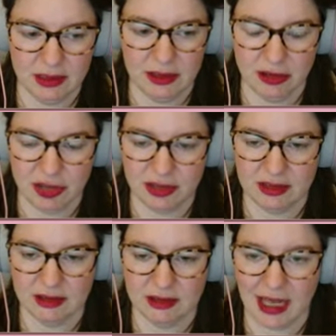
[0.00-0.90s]
not
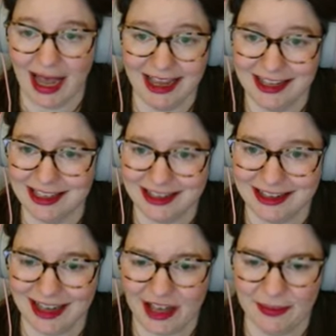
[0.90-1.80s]
just guys
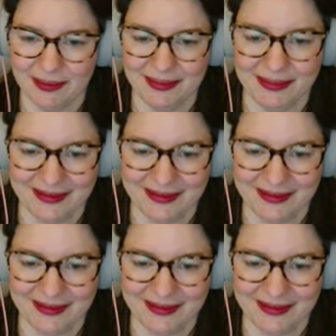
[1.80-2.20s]
in